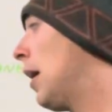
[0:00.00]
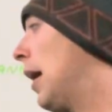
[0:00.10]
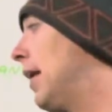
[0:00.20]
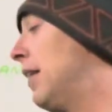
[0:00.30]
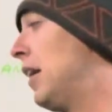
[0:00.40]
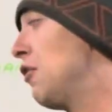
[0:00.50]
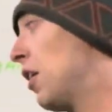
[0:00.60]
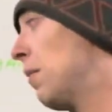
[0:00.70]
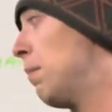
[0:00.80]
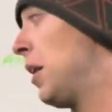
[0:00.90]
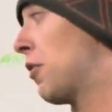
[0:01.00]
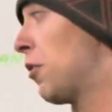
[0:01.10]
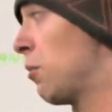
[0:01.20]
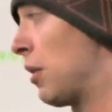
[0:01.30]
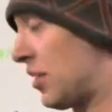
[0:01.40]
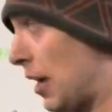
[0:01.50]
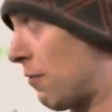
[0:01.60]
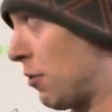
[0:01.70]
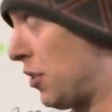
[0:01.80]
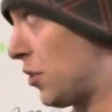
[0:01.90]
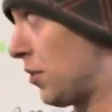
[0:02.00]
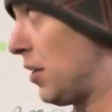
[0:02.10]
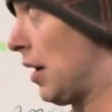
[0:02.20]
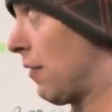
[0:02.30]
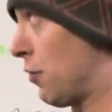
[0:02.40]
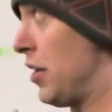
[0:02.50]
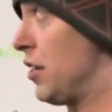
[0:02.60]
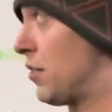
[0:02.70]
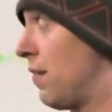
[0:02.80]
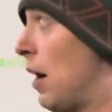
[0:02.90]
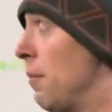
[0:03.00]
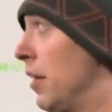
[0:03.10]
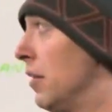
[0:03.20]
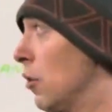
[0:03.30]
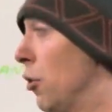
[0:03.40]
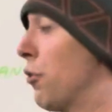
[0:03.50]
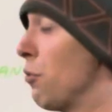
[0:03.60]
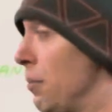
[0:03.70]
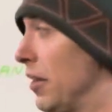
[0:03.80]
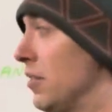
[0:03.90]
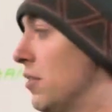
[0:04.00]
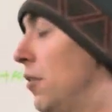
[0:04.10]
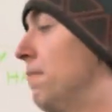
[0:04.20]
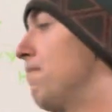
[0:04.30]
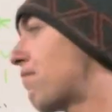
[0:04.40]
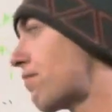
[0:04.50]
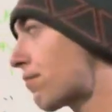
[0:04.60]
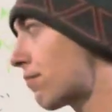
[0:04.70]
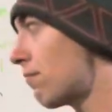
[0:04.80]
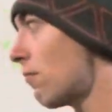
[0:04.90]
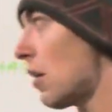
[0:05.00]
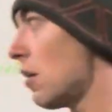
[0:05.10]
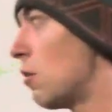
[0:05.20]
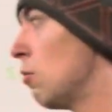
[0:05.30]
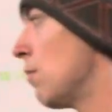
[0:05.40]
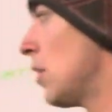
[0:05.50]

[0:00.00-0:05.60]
and then you get a minute 30 rest after each three minutes. Cool.